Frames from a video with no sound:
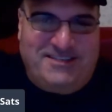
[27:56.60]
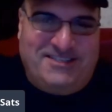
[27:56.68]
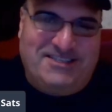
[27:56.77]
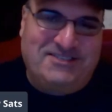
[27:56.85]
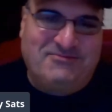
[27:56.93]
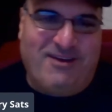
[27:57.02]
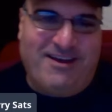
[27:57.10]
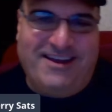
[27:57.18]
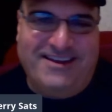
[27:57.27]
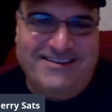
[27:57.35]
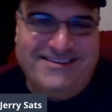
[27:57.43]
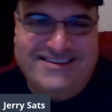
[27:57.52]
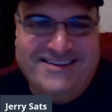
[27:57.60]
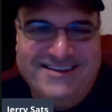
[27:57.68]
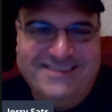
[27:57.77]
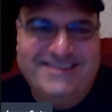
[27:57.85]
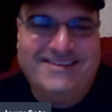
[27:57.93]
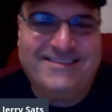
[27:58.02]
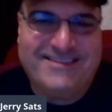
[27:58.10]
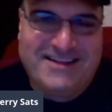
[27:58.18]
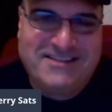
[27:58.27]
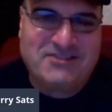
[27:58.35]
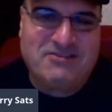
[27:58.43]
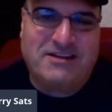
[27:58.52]
it just right.
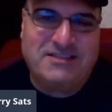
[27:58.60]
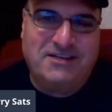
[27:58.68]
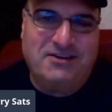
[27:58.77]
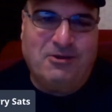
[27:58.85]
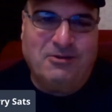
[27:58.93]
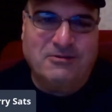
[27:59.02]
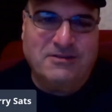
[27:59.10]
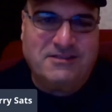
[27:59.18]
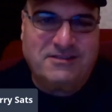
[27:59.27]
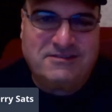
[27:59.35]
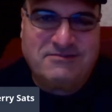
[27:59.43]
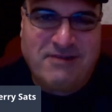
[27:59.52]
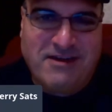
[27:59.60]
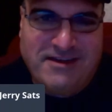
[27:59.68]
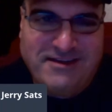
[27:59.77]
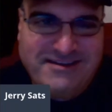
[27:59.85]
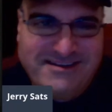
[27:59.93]
Get stretchy to hold it just right.